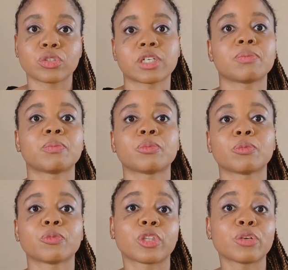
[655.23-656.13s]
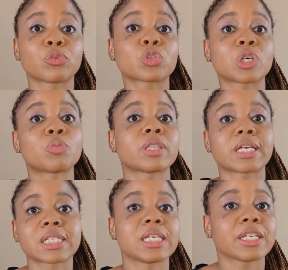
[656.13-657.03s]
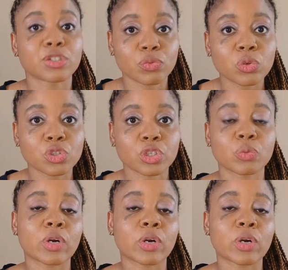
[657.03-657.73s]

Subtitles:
something for someone that's less fortunate?